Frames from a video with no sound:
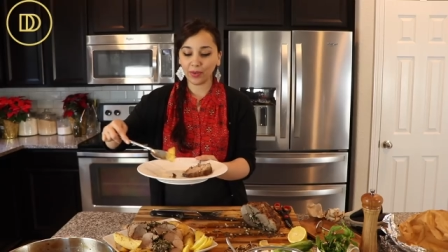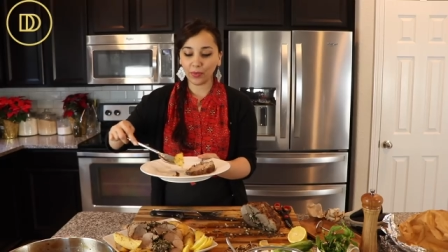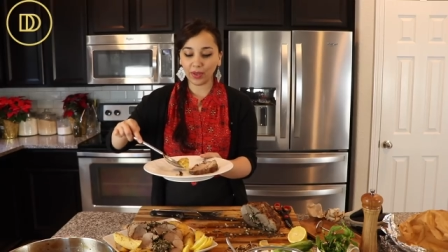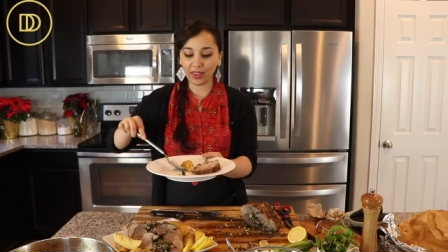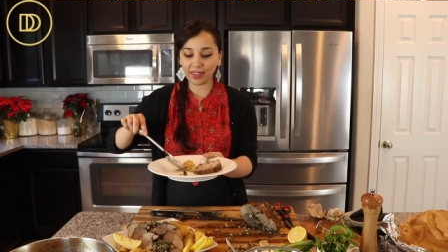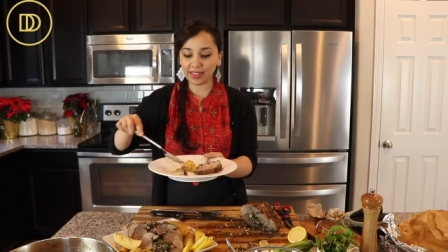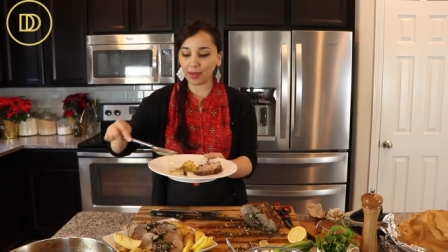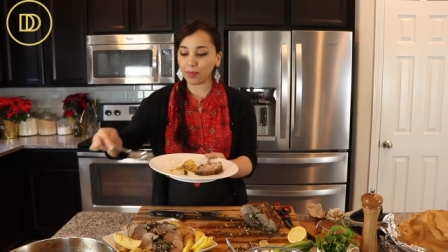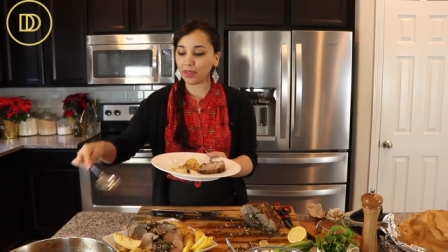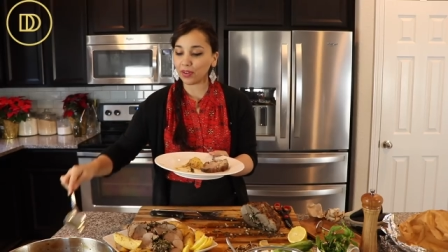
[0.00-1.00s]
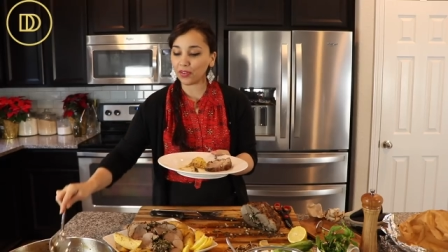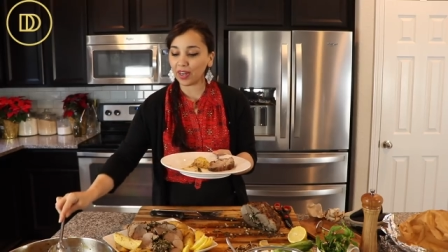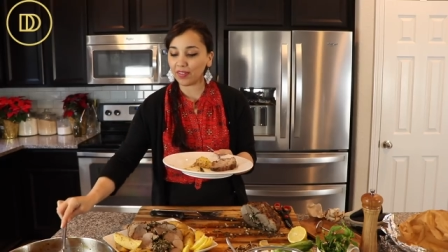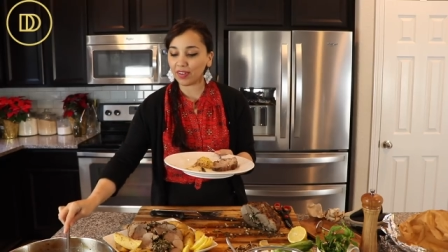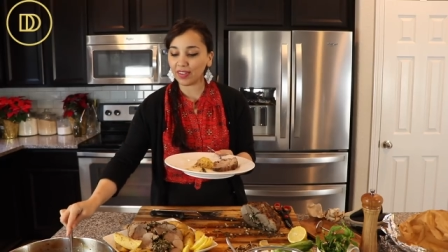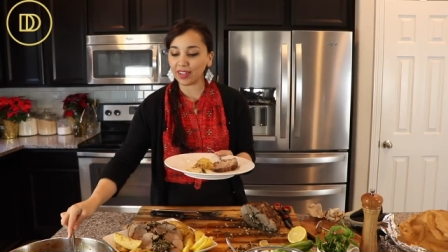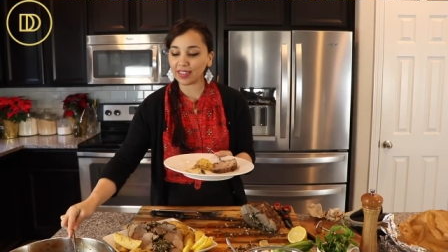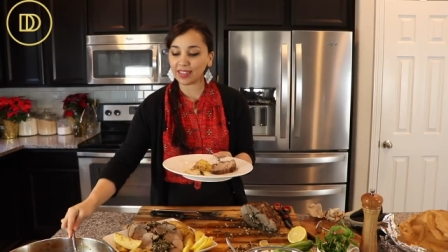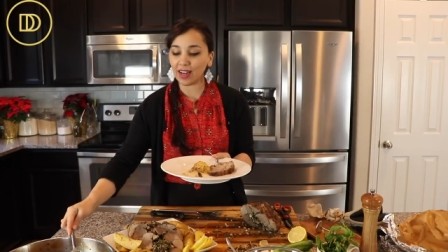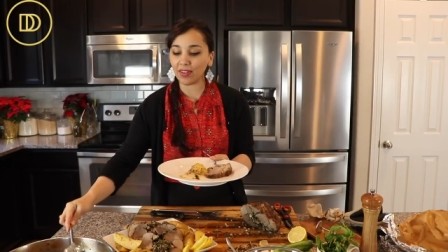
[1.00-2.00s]
with some of the gravy
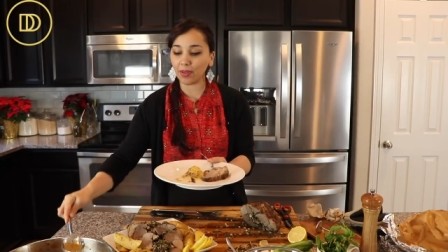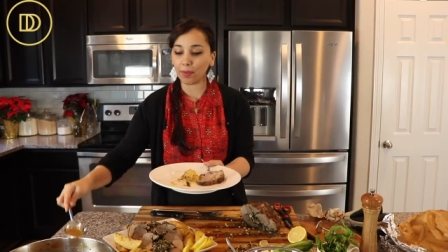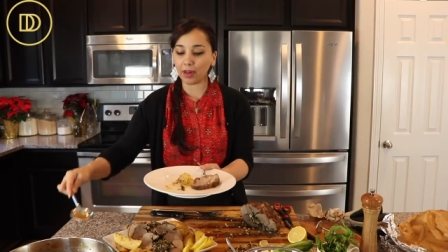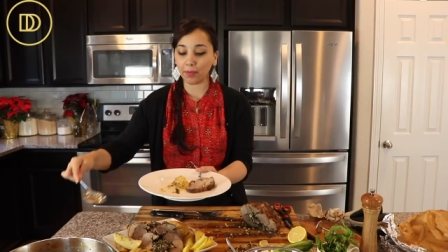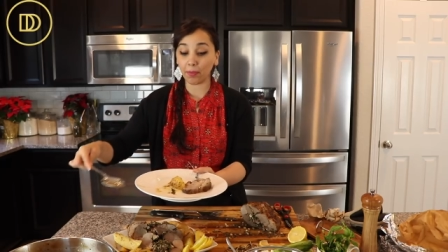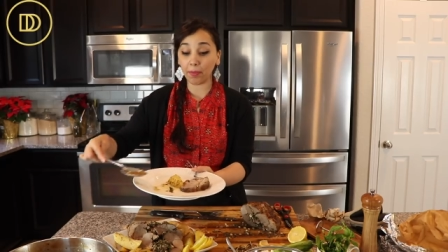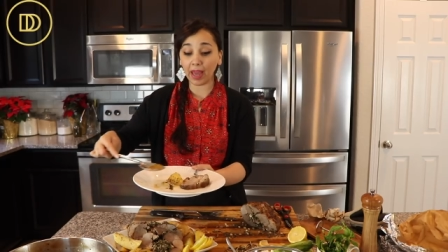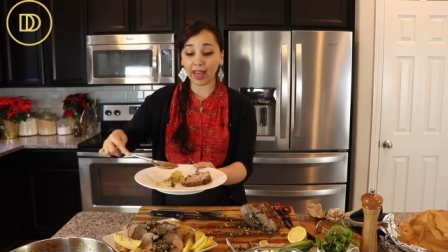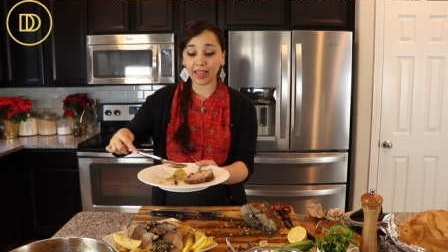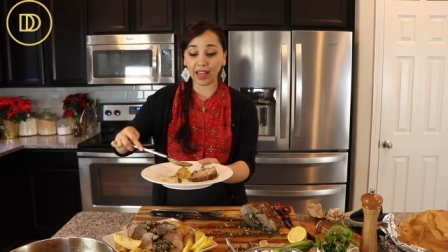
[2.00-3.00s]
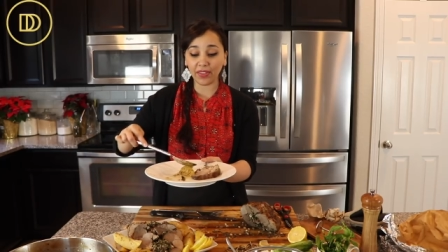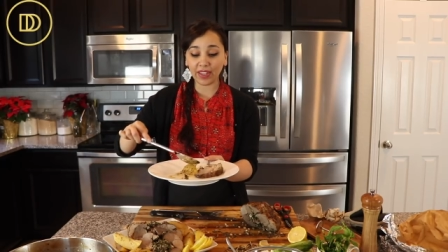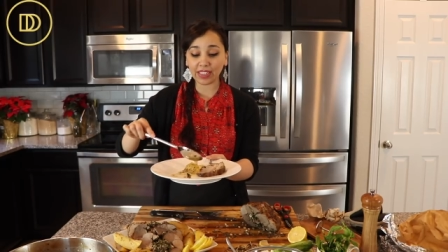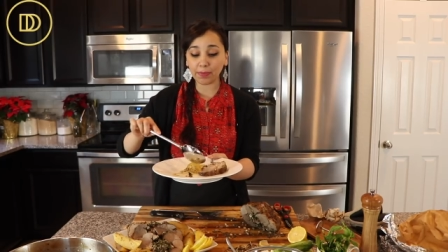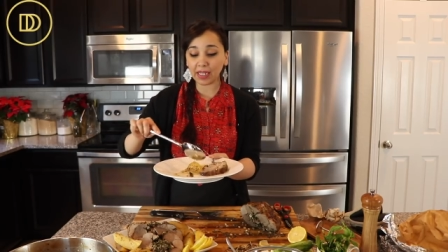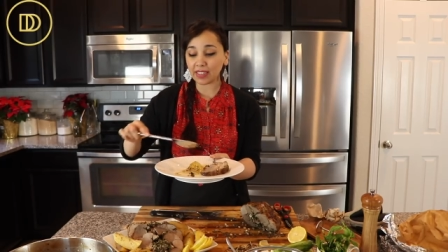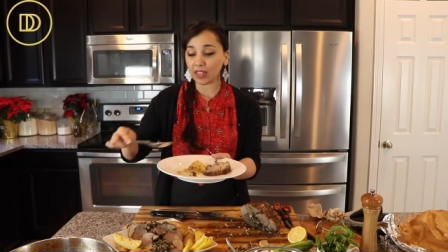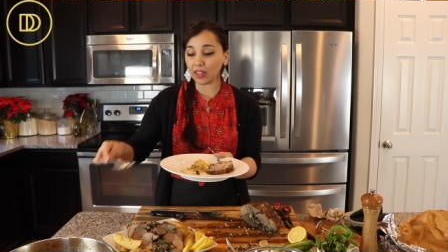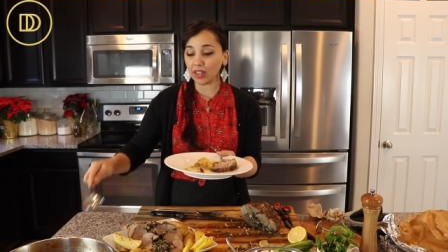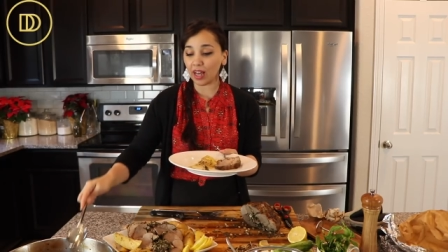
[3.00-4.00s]
that's on the bottom of the pan, and this makes
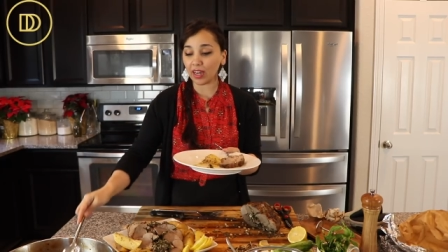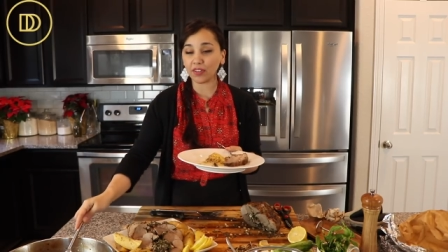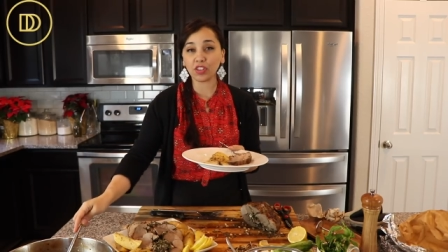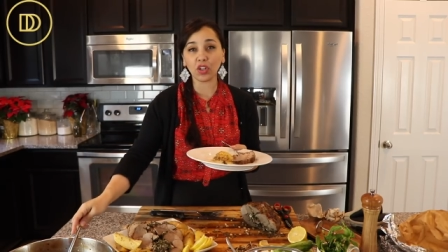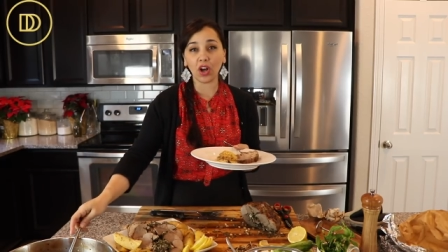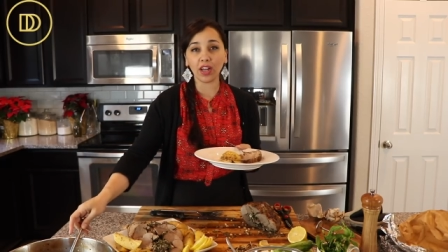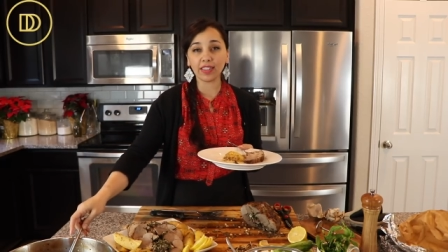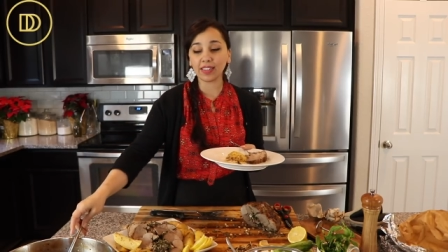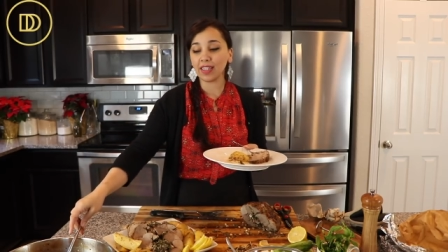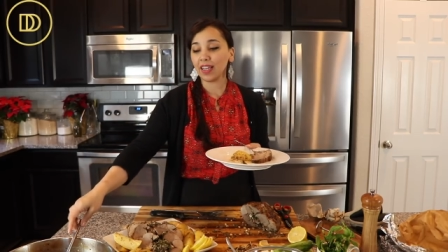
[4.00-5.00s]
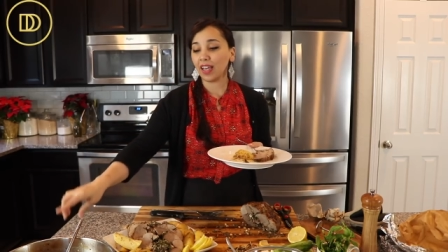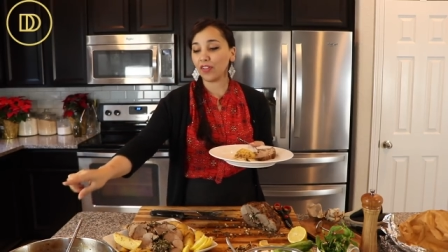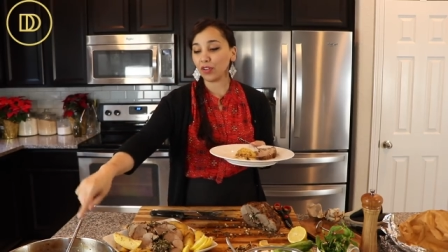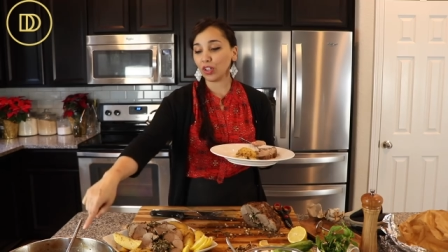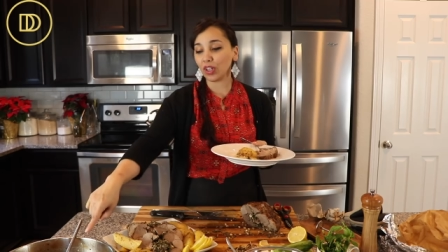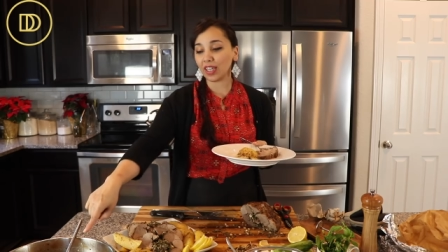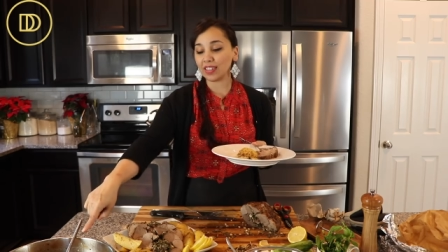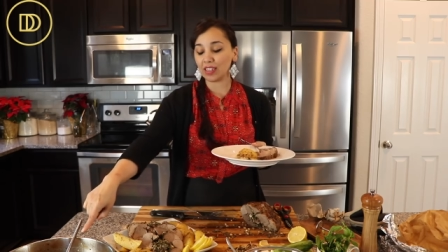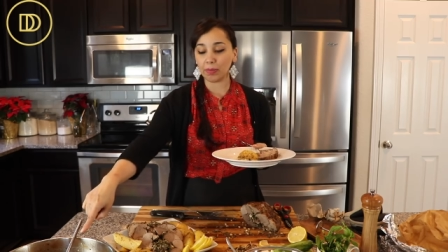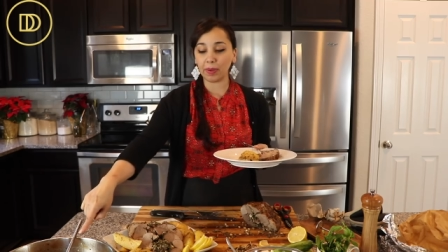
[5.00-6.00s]
a lot of sauce. If you look
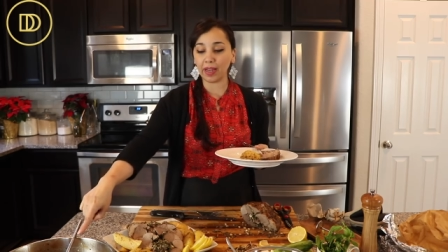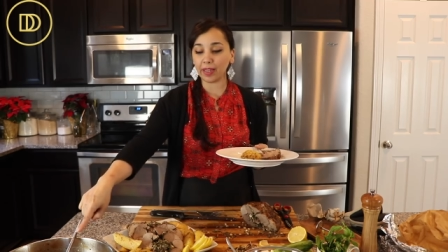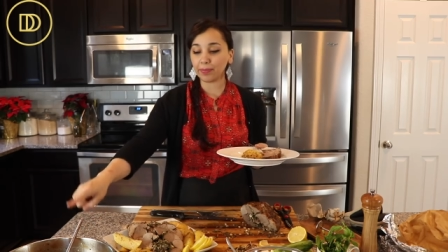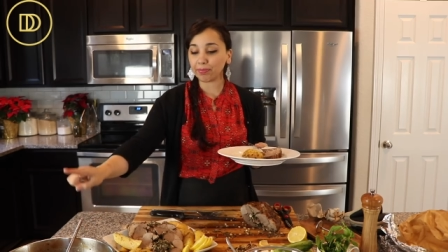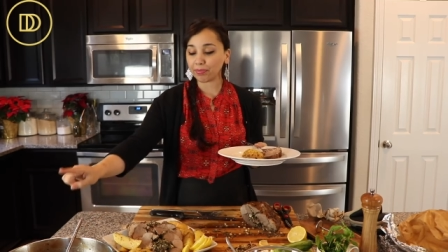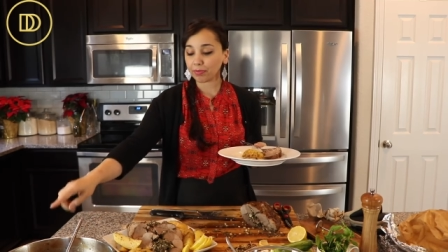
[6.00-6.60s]
into the pan,